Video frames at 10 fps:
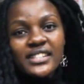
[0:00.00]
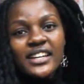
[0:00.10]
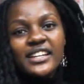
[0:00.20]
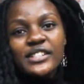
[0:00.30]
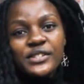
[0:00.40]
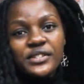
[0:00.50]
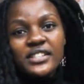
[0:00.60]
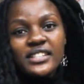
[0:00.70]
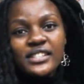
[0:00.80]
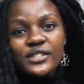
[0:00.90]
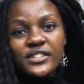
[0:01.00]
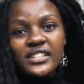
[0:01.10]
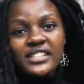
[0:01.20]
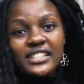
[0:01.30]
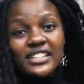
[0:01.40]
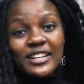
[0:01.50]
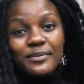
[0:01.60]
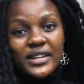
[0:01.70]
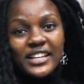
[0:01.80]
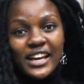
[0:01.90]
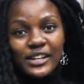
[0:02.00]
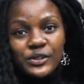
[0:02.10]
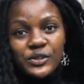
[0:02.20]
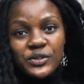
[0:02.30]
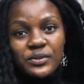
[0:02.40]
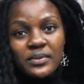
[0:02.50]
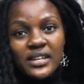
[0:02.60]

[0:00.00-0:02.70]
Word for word: So these stories really mean a lot to me.